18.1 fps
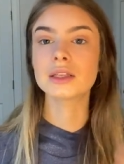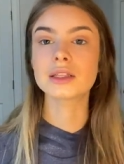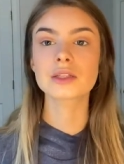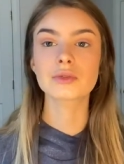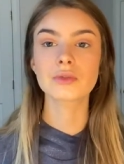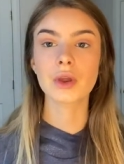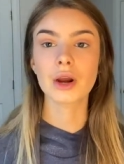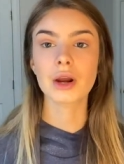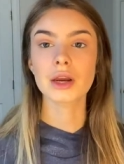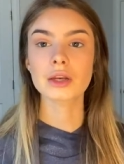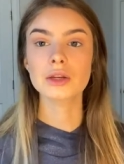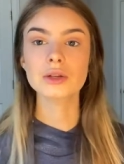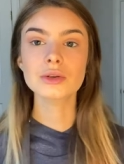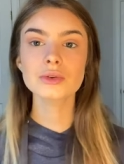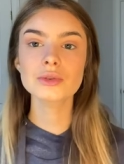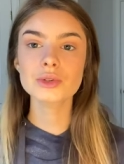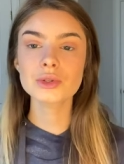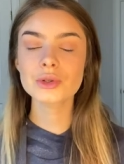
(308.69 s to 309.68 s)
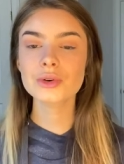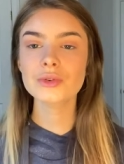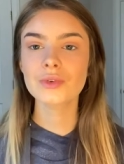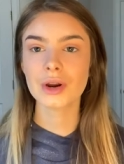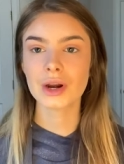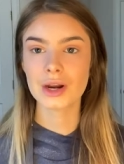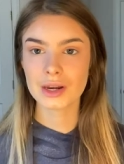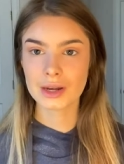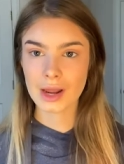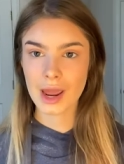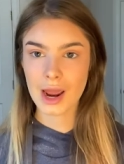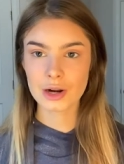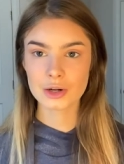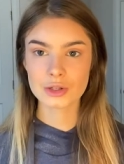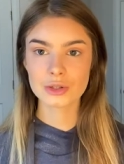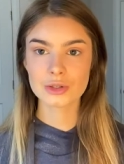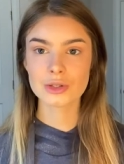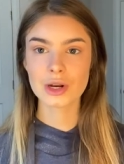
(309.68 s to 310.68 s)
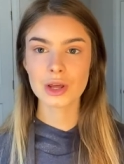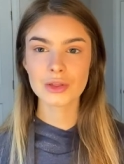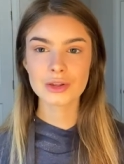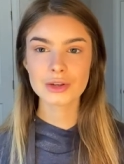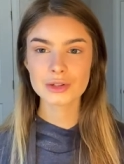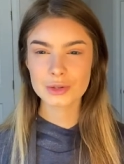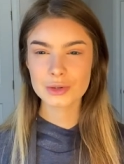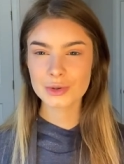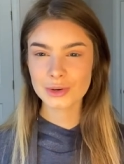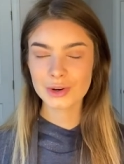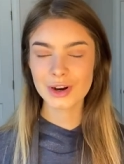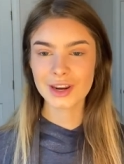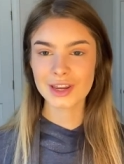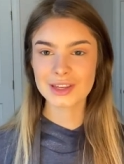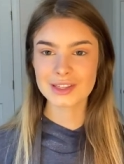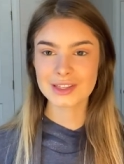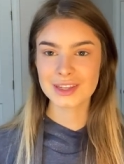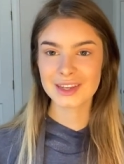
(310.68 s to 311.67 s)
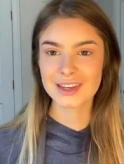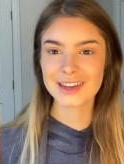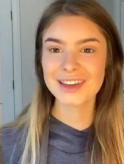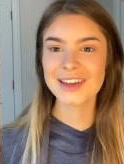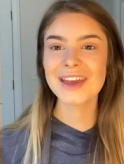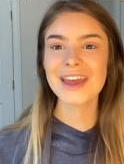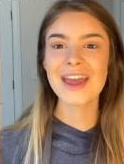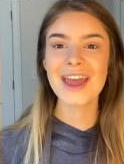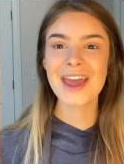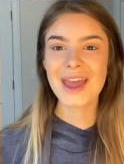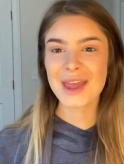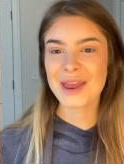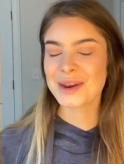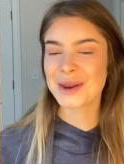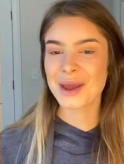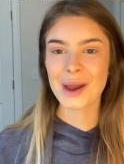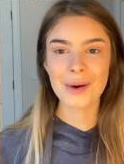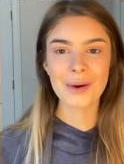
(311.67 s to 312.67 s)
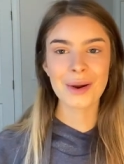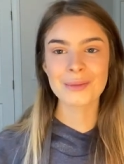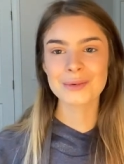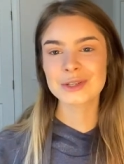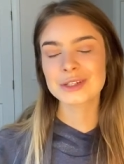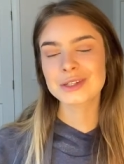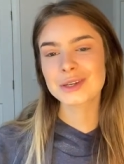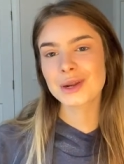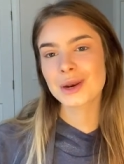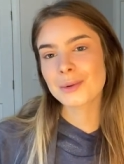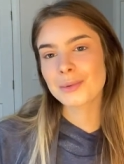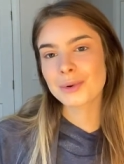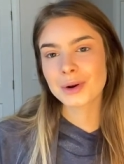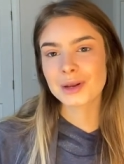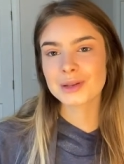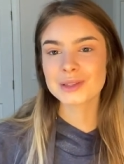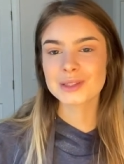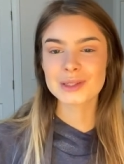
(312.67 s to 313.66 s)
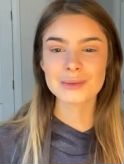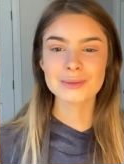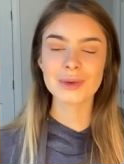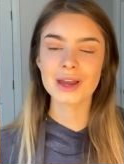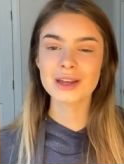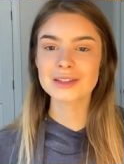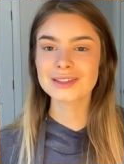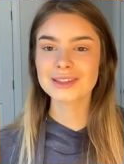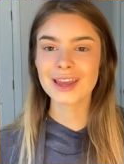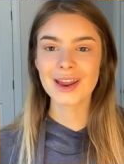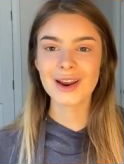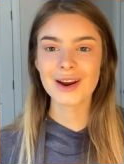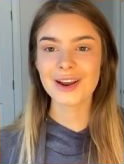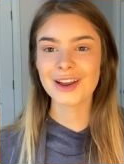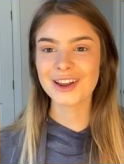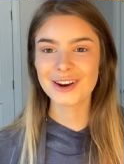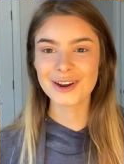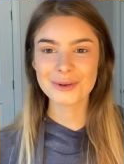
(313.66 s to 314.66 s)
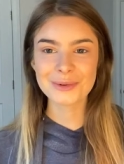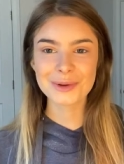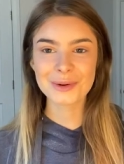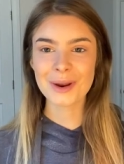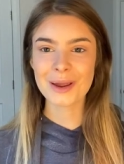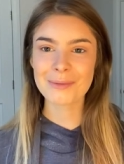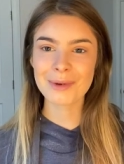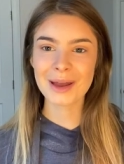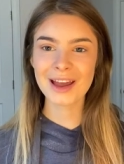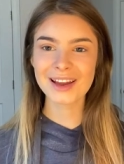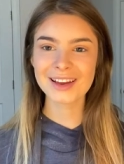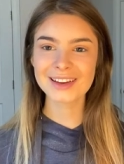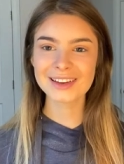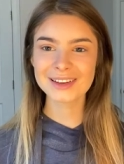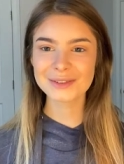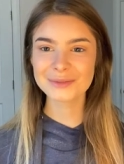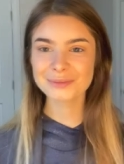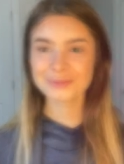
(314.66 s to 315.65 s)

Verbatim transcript: It's very neutral, very natural, nothing too crazy. And now I'm just gonna put on some mascara and I'll be right back.